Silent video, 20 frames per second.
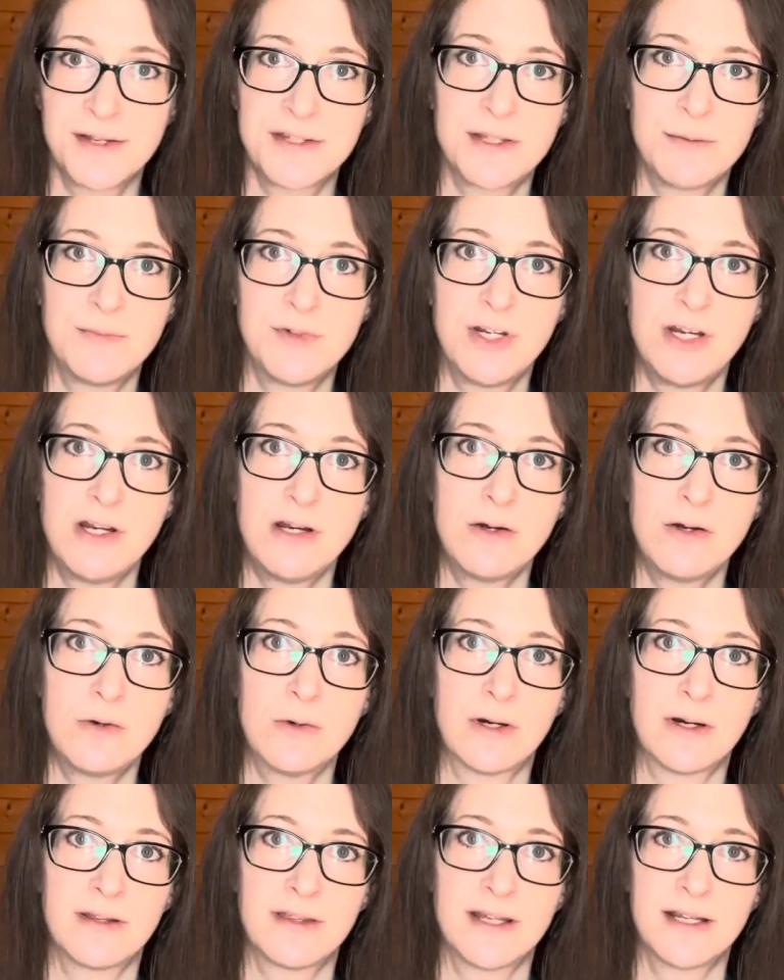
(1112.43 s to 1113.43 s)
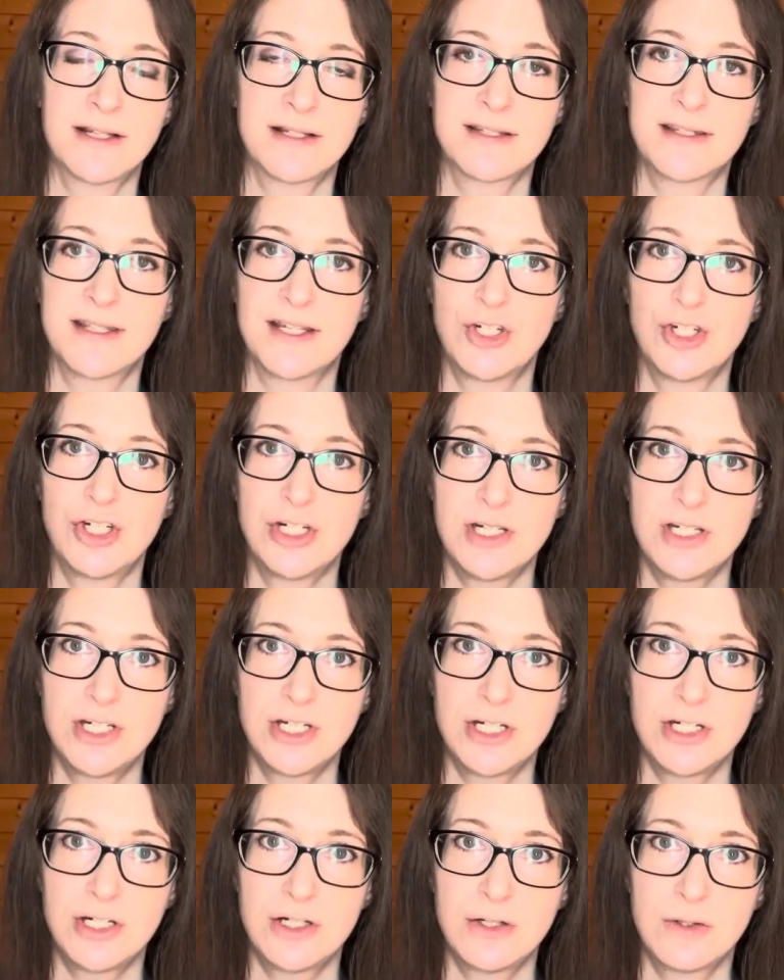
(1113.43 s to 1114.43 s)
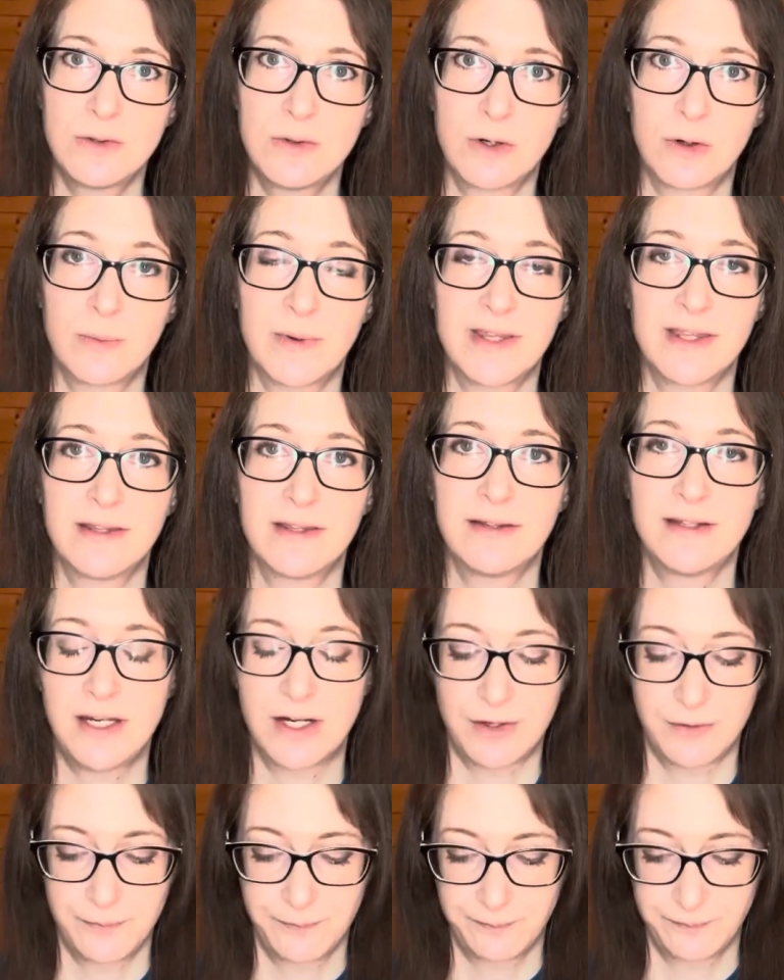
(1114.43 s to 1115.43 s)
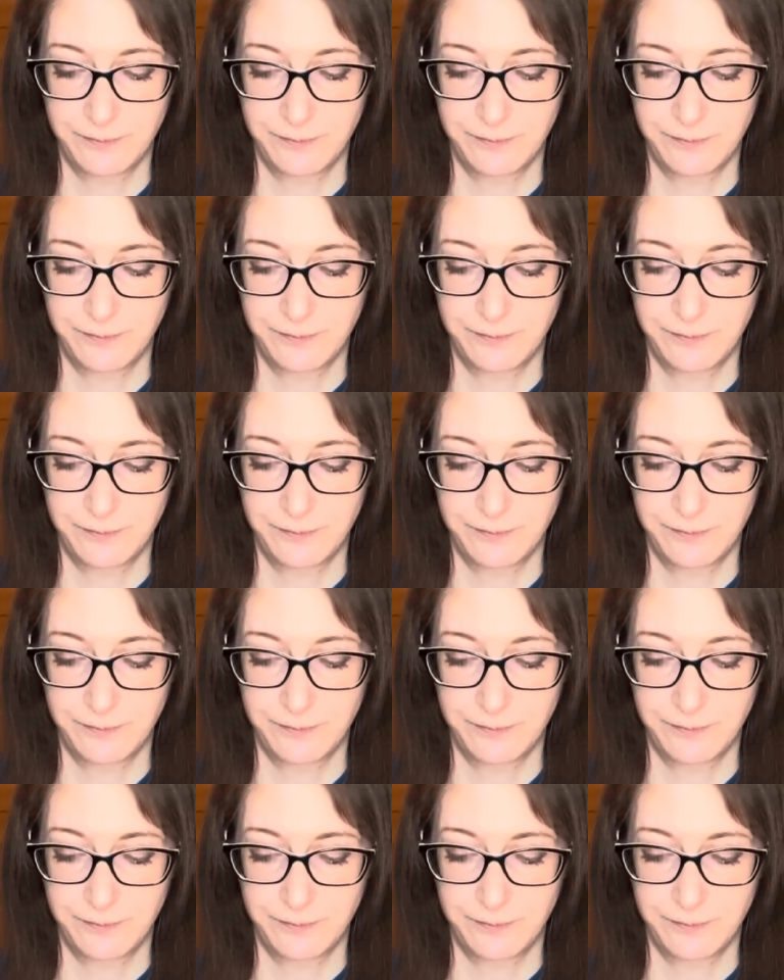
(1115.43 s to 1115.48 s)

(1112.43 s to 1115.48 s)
them to do or thinks they should do, or what, you know,